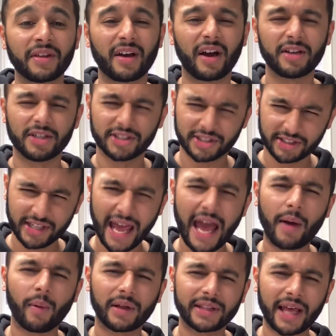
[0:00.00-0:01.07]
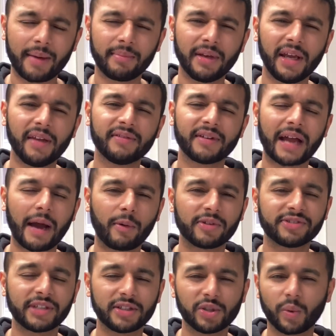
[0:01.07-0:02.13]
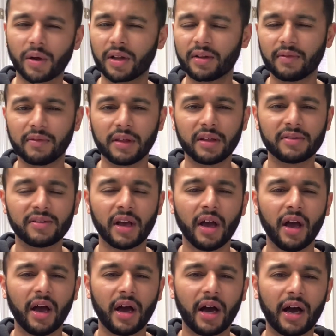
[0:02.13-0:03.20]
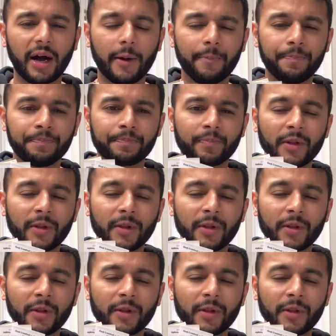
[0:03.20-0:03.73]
understand what that means, and I will send you one of these um,